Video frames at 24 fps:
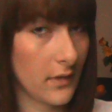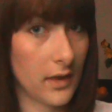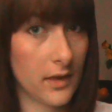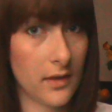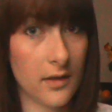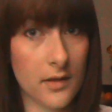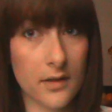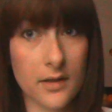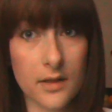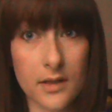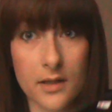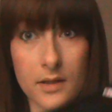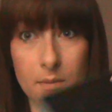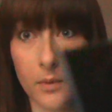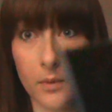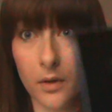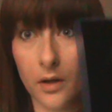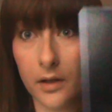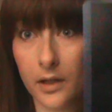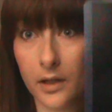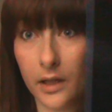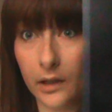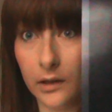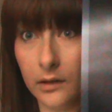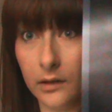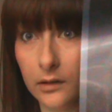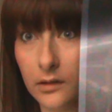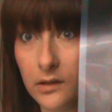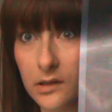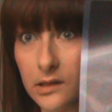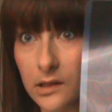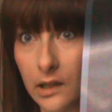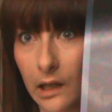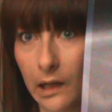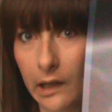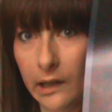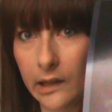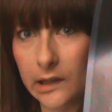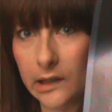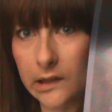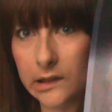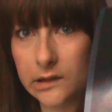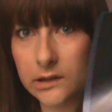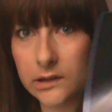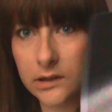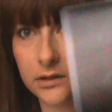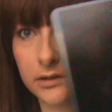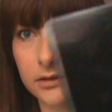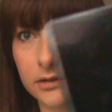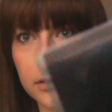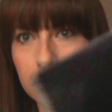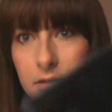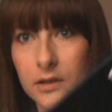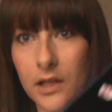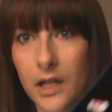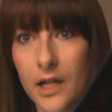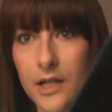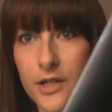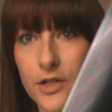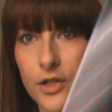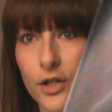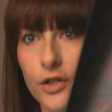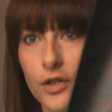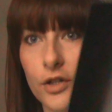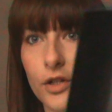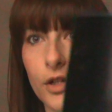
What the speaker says: This is what it looks like. I don't